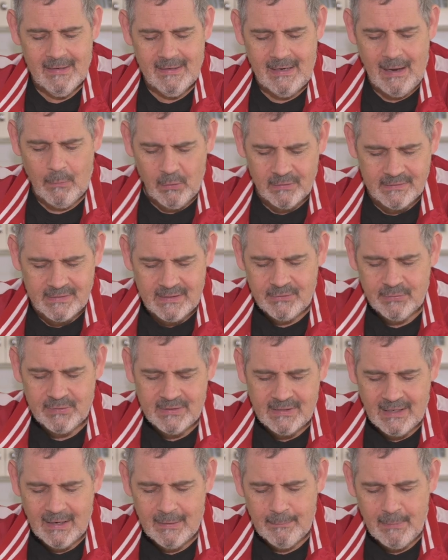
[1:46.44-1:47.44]
Now, what's
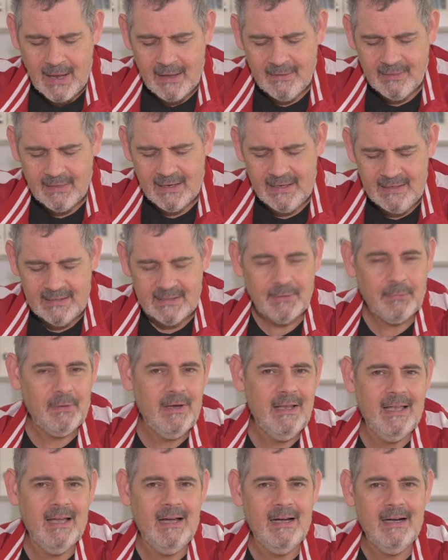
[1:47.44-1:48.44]
interesting about these
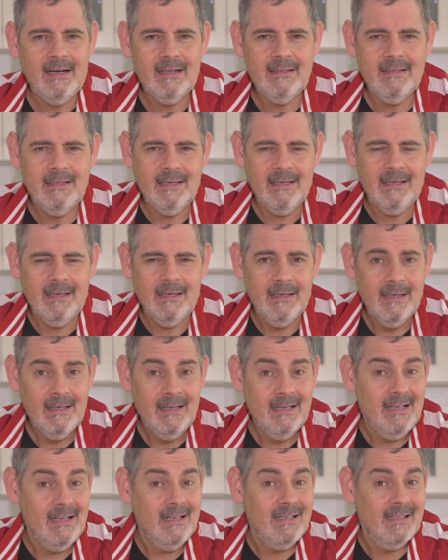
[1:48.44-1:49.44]
three cards here
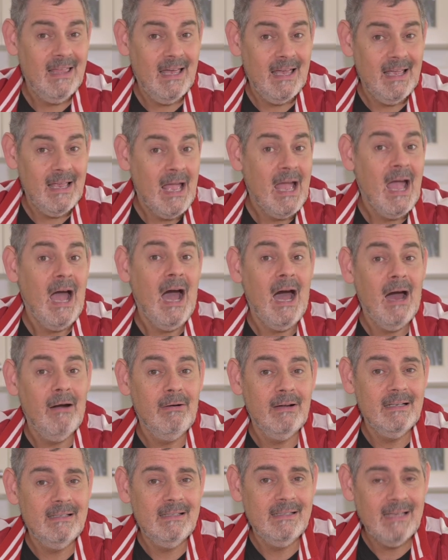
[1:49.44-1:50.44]
is they are
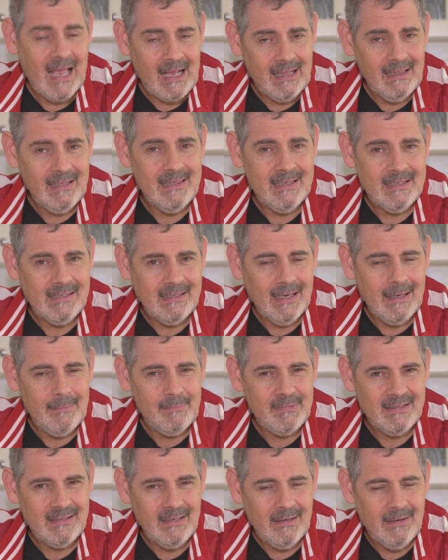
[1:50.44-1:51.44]
exactly the
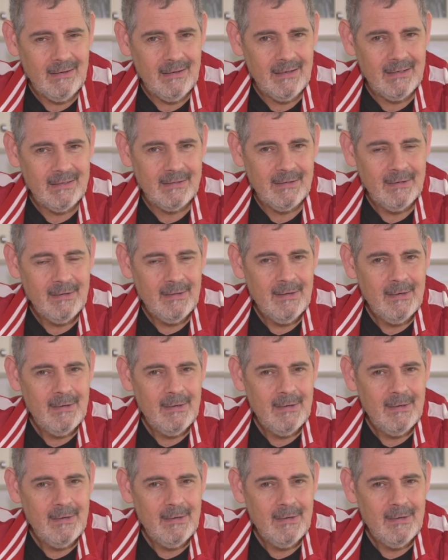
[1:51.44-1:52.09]
same size,